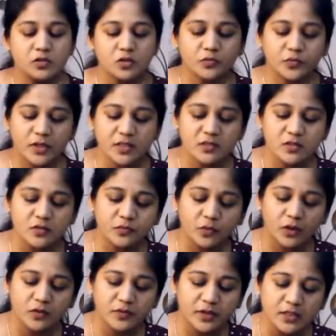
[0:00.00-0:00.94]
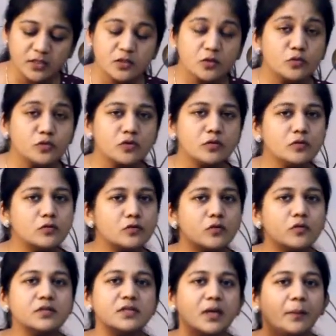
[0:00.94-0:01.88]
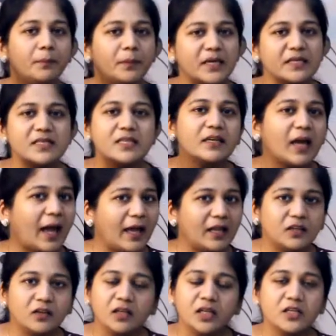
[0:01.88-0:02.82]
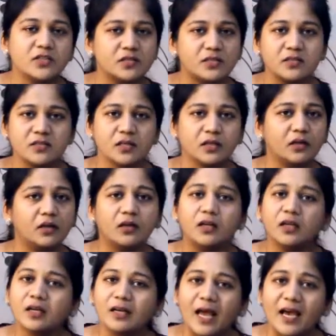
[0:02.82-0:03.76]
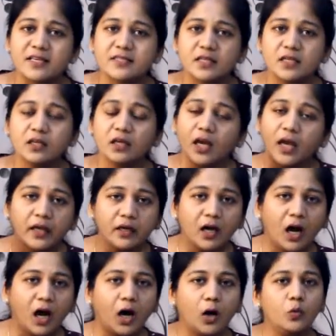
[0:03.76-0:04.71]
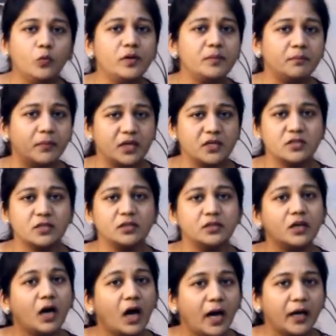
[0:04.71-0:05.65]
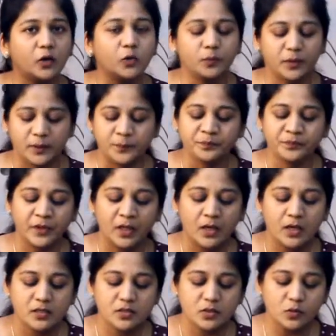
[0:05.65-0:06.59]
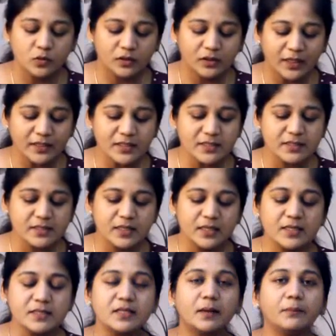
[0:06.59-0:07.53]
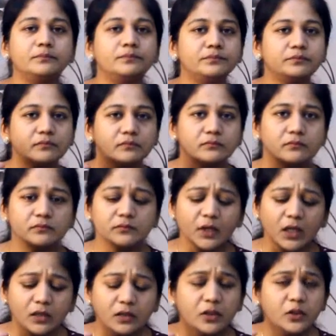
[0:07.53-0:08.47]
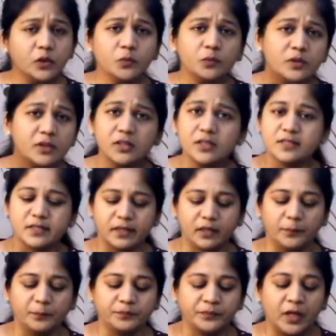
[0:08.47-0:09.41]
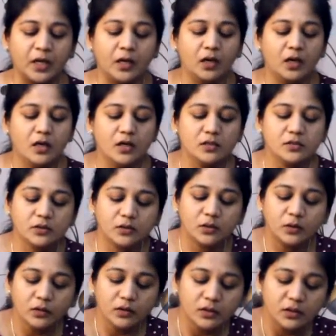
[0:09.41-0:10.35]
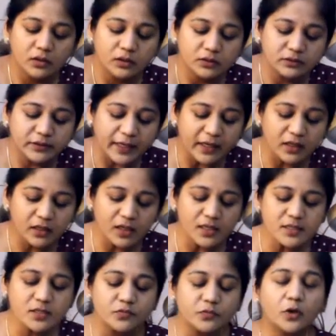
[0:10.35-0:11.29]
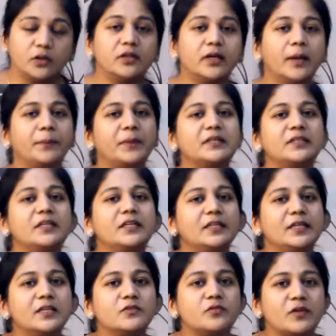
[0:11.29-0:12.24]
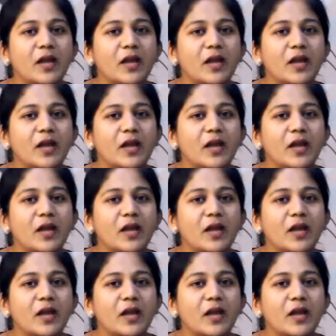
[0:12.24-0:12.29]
So first of all, friends, you should know some basic calculations here in LASIK and how we measure the IOP. So let us see some numerals here. So thickness for the epithelial